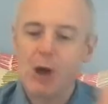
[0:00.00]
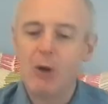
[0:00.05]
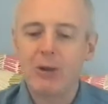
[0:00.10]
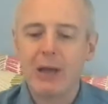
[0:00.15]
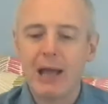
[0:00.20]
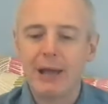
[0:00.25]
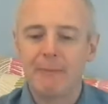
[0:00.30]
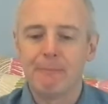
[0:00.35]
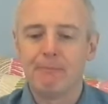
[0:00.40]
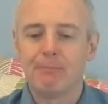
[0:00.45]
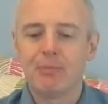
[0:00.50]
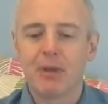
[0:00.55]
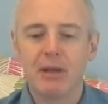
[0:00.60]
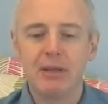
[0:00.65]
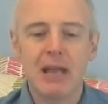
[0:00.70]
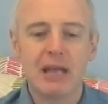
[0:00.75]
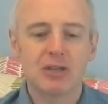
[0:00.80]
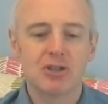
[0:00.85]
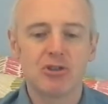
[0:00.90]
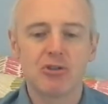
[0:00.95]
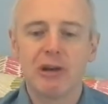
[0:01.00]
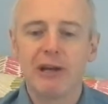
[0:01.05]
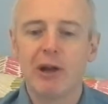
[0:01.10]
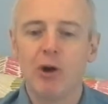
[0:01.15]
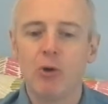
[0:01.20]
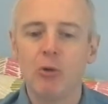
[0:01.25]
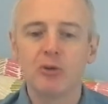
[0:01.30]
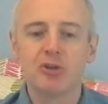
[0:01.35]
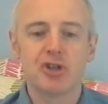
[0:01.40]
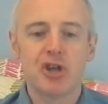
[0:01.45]
Okay, next three,
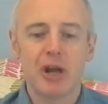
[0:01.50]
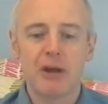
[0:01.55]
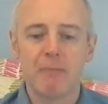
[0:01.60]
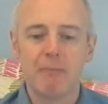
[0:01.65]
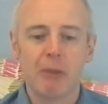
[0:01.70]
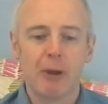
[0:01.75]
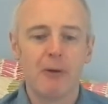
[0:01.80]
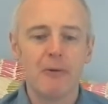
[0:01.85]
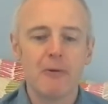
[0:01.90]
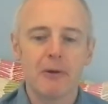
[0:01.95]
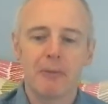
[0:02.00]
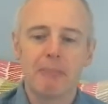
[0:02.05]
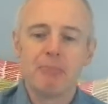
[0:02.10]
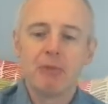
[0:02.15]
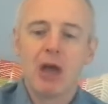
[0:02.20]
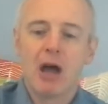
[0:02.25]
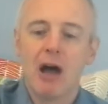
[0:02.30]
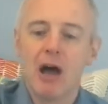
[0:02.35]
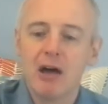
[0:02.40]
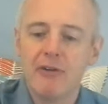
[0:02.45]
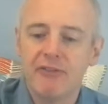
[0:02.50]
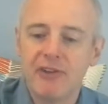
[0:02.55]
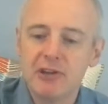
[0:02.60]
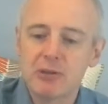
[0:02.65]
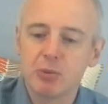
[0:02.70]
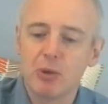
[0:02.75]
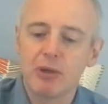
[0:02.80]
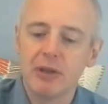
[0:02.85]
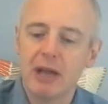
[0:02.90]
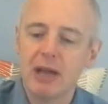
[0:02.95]
all Chenin Blanc.
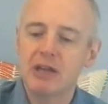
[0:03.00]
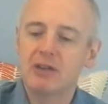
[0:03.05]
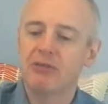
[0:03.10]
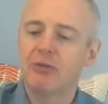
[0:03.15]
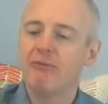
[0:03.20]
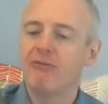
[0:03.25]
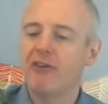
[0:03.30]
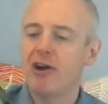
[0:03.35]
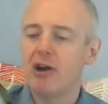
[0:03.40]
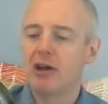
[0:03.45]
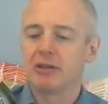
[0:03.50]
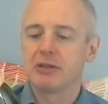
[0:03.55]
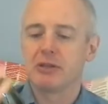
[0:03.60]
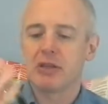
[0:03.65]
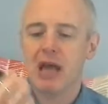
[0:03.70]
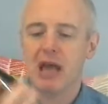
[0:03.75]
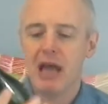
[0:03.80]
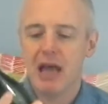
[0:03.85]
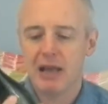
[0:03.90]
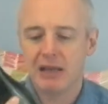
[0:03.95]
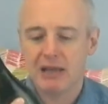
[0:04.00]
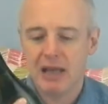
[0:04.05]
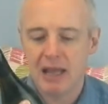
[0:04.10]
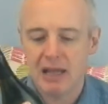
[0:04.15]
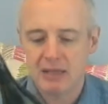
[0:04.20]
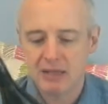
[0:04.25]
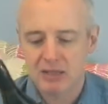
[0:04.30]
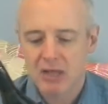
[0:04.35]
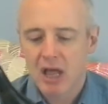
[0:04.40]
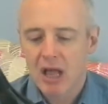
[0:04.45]
First one is from France, and
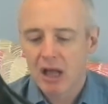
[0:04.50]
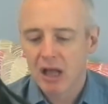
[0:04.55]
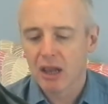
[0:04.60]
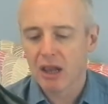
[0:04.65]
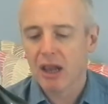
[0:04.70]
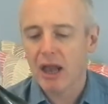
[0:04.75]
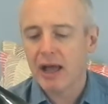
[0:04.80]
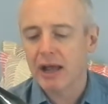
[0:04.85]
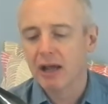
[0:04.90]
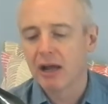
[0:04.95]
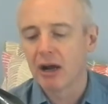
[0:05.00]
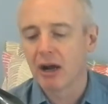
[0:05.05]
it's La